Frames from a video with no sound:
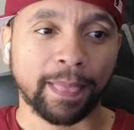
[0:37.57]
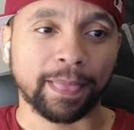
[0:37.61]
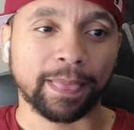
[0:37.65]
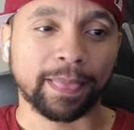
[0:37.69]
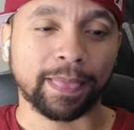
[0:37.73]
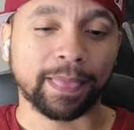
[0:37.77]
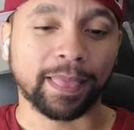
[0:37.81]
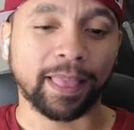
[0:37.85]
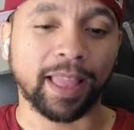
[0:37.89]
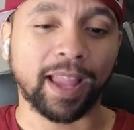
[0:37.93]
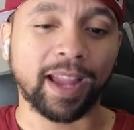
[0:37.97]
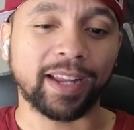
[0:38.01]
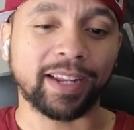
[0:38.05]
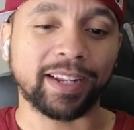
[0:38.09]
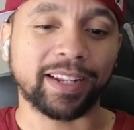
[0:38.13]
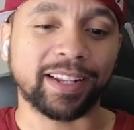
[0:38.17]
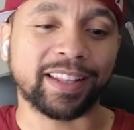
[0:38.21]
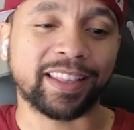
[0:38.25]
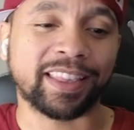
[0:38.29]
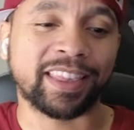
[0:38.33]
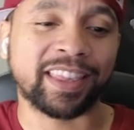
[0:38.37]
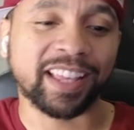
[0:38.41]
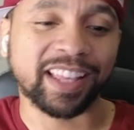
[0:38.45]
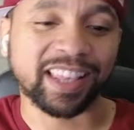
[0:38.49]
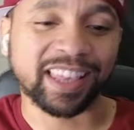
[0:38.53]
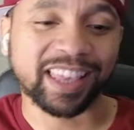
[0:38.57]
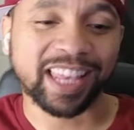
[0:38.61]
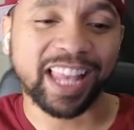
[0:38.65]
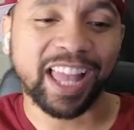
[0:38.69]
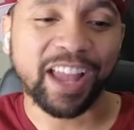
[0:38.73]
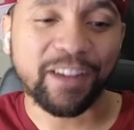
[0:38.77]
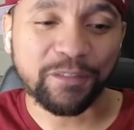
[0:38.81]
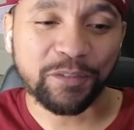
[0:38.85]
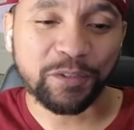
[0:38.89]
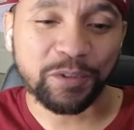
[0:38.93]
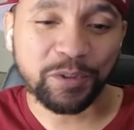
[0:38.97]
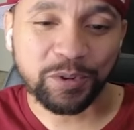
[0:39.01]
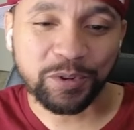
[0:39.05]
Like, the
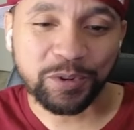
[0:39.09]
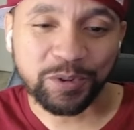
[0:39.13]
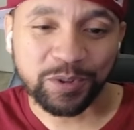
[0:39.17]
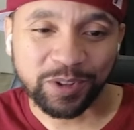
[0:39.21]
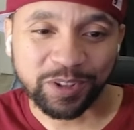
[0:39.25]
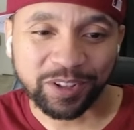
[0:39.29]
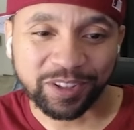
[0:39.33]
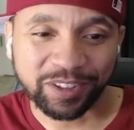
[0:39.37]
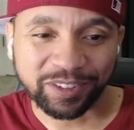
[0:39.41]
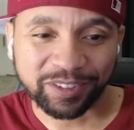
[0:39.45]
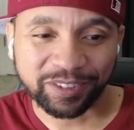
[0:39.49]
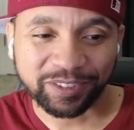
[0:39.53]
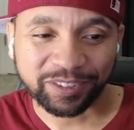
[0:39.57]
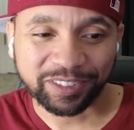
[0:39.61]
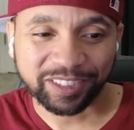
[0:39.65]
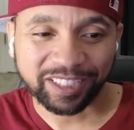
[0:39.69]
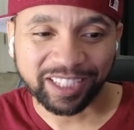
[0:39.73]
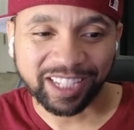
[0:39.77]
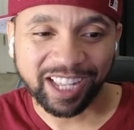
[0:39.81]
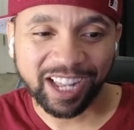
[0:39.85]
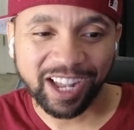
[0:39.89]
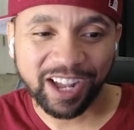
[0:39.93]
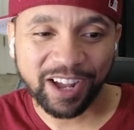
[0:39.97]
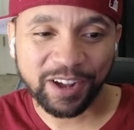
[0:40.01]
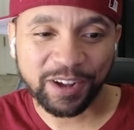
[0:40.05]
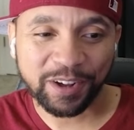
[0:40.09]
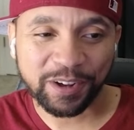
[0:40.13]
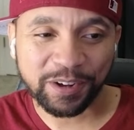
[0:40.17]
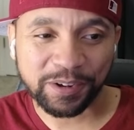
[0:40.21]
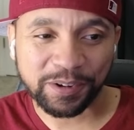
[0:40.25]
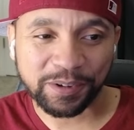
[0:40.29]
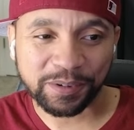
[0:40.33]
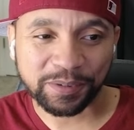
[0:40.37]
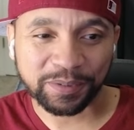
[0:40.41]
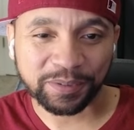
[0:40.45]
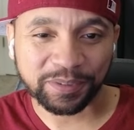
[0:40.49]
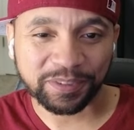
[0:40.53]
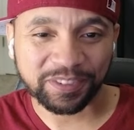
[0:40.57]
level
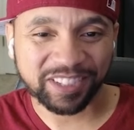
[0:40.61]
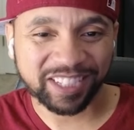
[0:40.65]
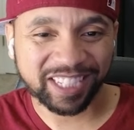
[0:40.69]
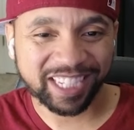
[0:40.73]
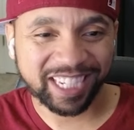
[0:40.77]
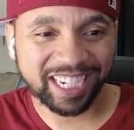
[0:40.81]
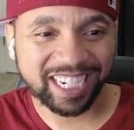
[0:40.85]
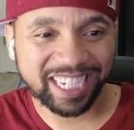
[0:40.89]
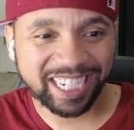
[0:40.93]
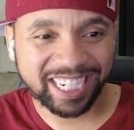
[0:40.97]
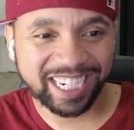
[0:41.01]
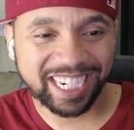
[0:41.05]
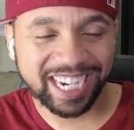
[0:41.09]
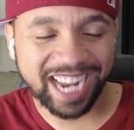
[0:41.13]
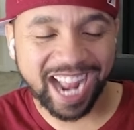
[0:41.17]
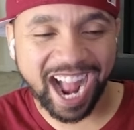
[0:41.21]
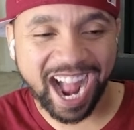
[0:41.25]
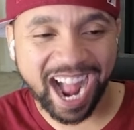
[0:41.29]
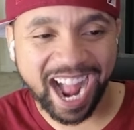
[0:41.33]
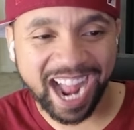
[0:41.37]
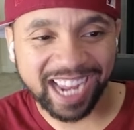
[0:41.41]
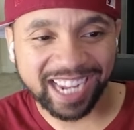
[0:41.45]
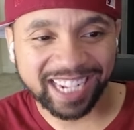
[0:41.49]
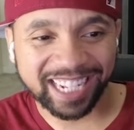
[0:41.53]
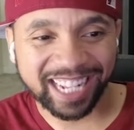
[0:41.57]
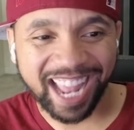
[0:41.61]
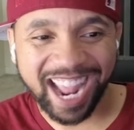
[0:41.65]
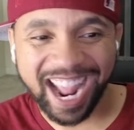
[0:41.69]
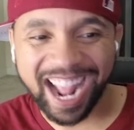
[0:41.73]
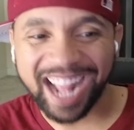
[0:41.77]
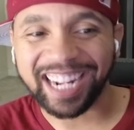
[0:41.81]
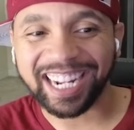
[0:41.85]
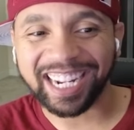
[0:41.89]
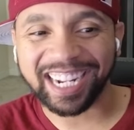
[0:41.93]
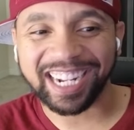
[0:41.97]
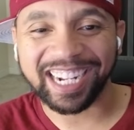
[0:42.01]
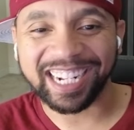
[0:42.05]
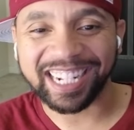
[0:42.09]
of CGI and
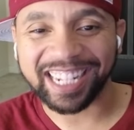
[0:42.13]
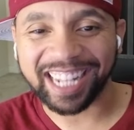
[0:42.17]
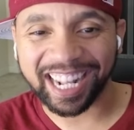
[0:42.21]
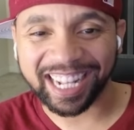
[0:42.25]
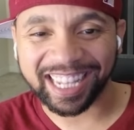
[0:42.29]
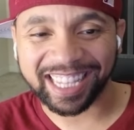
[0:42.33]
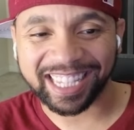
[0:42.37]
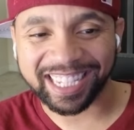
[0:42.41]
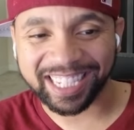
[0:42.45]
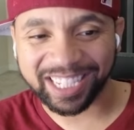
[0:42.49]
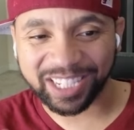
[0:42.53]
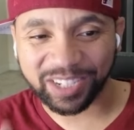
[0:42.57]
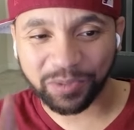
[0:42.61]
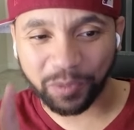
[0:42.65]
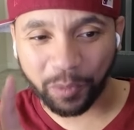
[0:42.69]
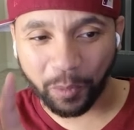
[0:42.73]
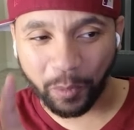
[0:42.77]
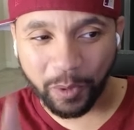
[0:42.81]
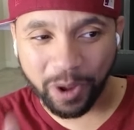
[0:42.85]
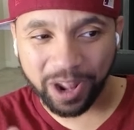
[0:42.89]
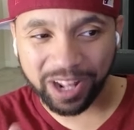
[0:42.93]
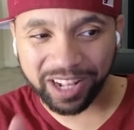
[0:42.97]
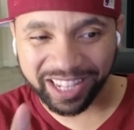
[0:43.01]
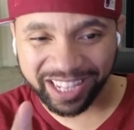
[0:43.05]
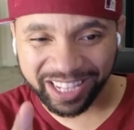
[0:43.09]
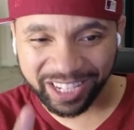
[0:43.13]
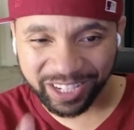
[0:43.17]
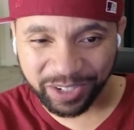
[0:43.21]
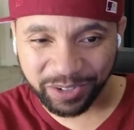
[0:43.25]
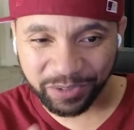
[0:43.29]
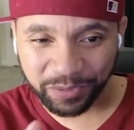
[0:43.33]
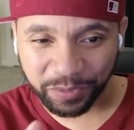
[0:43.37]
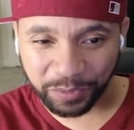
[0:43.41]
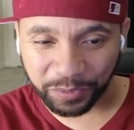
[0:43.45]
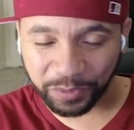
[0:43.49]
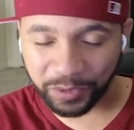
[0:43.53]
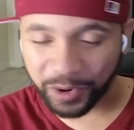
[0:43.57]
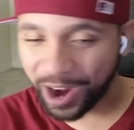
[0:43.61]
editing that this one little
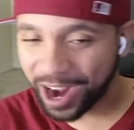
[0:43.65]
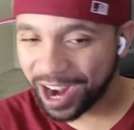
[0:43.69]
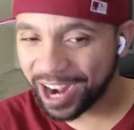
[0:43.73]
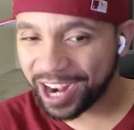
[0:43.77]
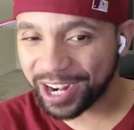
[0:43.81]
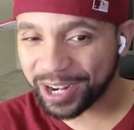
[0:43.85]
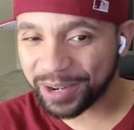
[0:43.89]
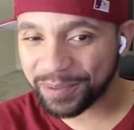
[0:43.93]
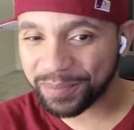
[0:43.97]
frame